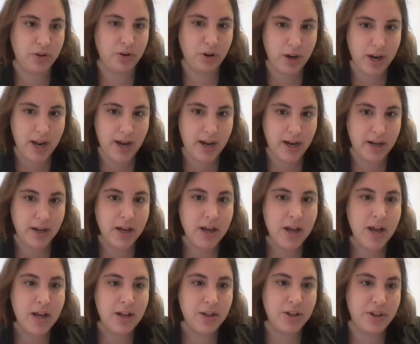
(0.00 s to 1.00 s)
Korea
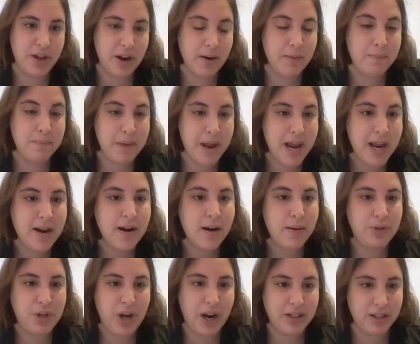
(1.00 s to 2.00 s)
that their main
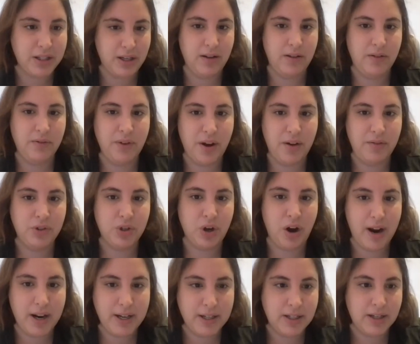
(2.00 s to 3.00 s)
objective of
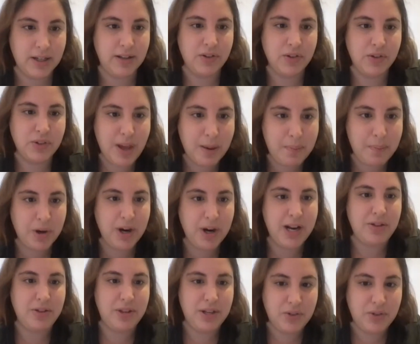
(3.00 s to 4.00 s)
trying to
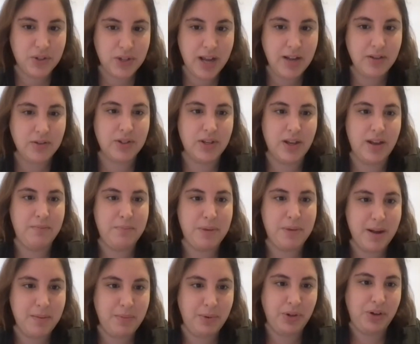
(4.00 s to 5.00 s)
separate these states and
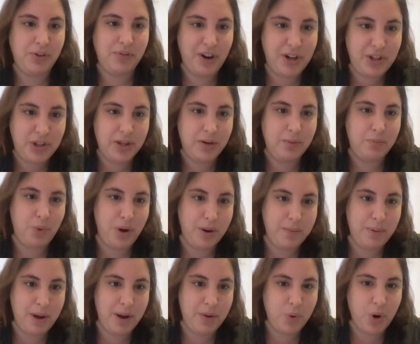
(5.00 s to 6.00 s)
be able to fight them one
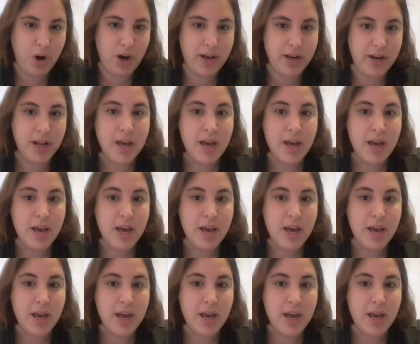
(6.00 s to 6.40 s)
by one